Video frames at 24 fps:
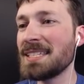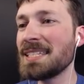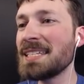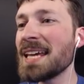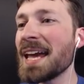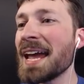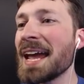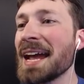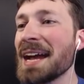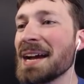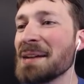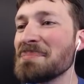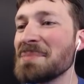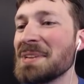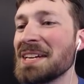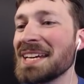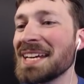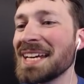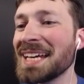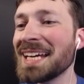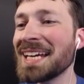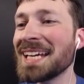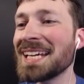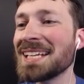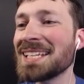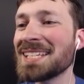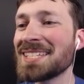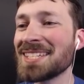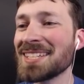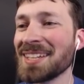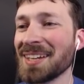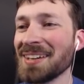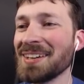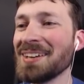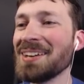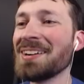Damn
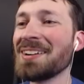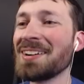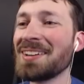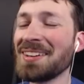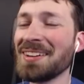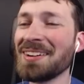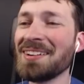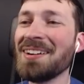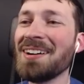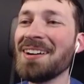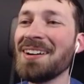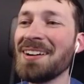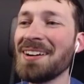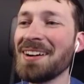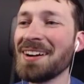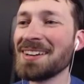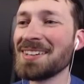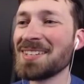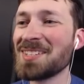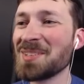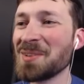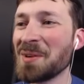it! Oh God,